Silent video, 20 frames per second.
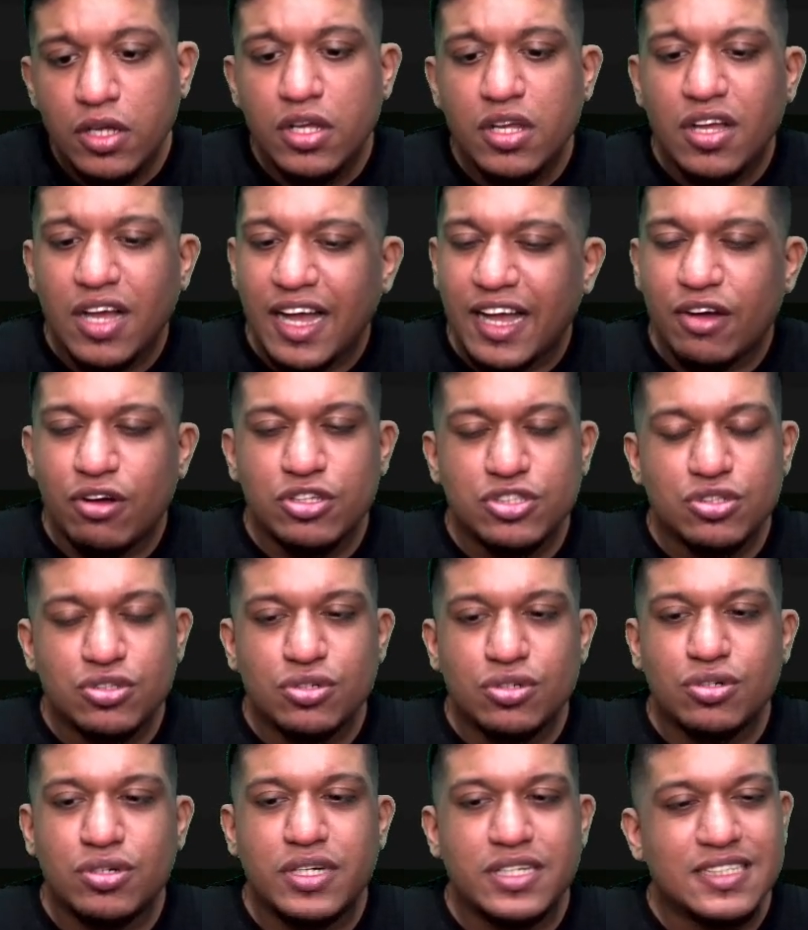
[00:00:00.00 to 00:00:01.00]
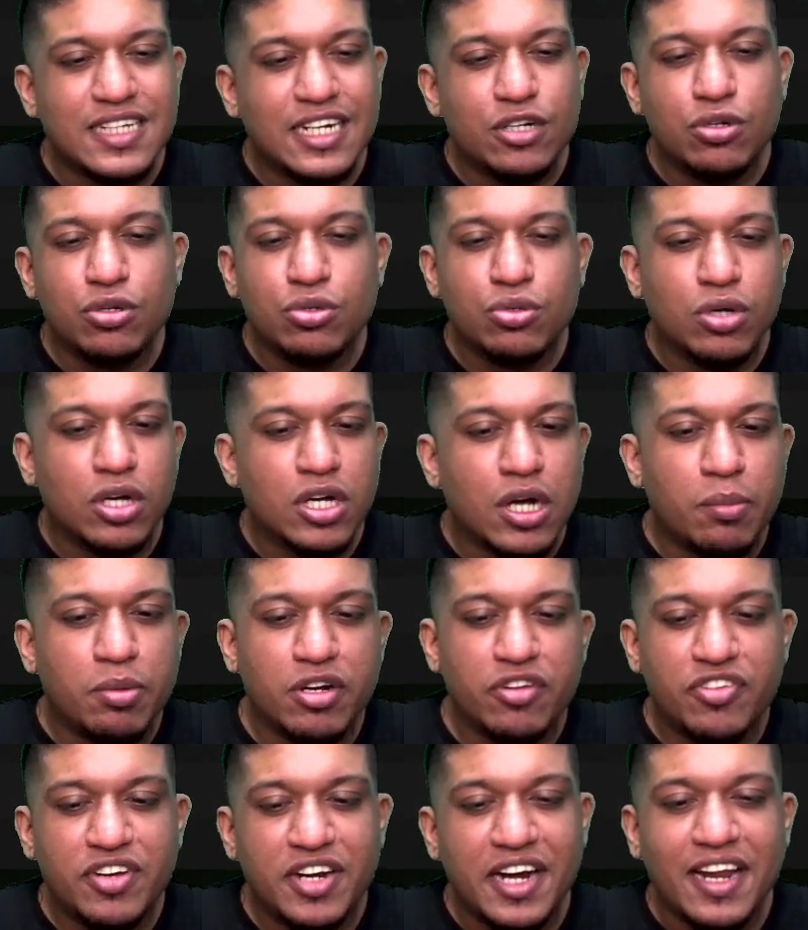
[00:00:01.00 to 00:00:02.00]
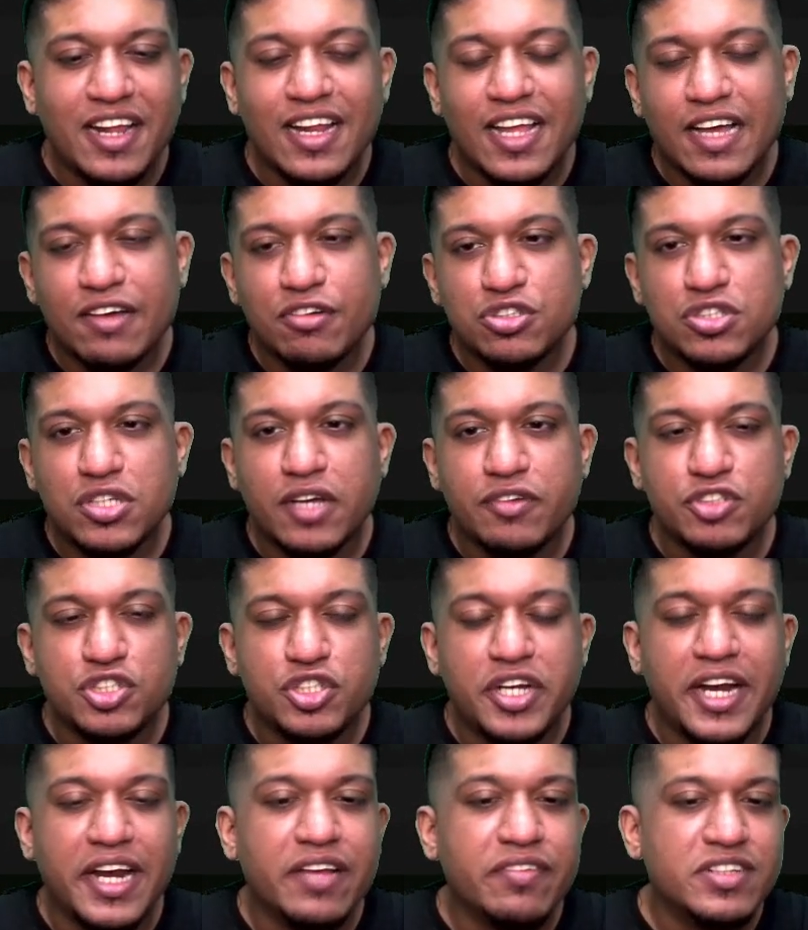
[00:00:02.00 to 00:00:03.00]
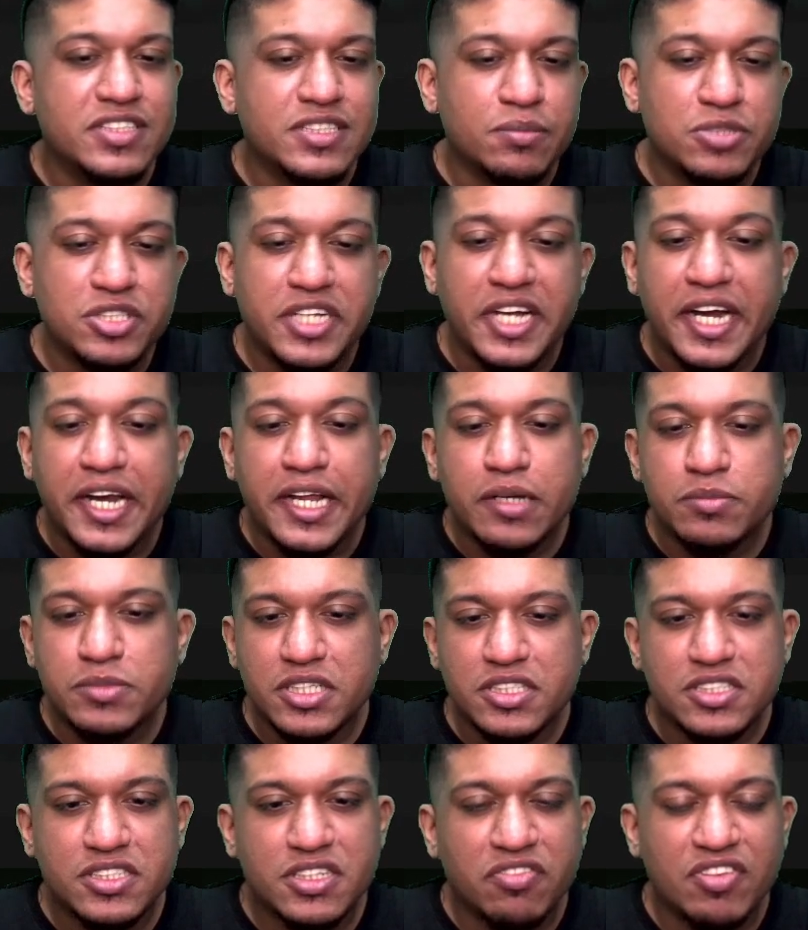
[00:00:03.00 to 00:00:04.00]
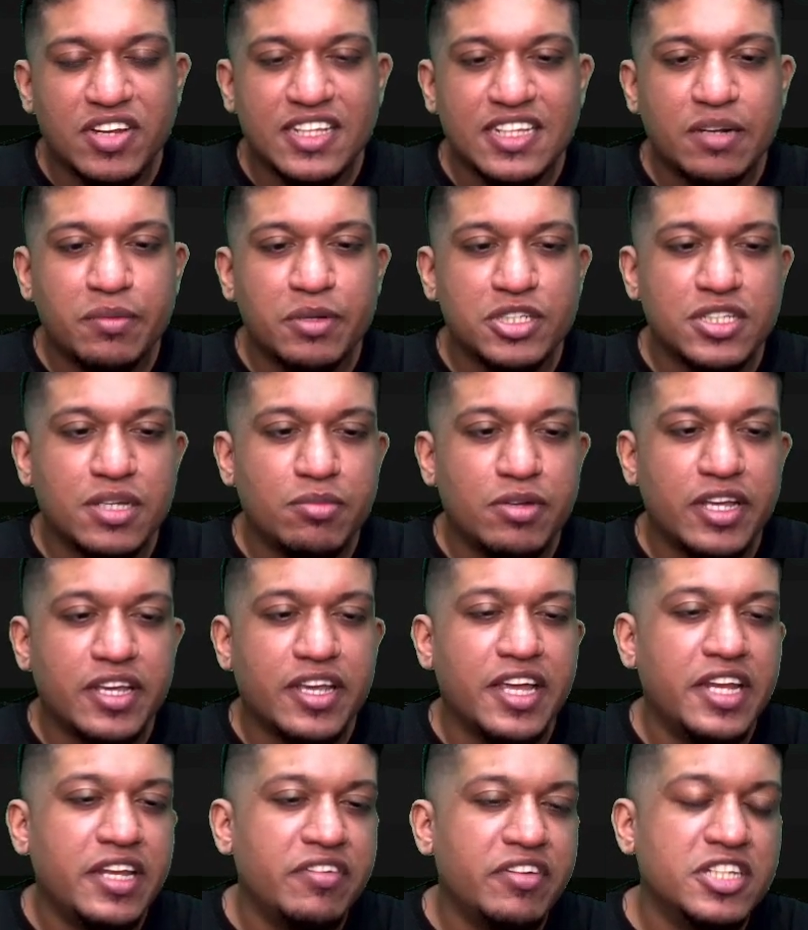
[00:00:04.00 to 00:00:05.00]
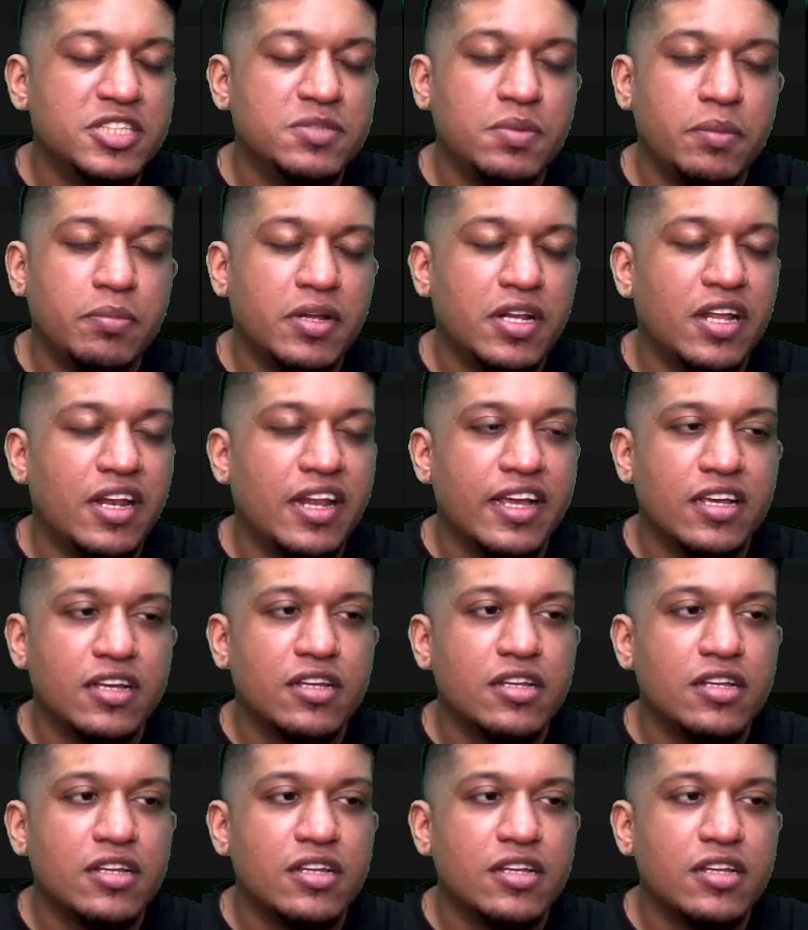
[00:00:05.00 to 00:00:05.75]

I also decided to do a couple of trading. Like I was trading with some stadiums and stuff like that, because I'm like, anyways, people are like,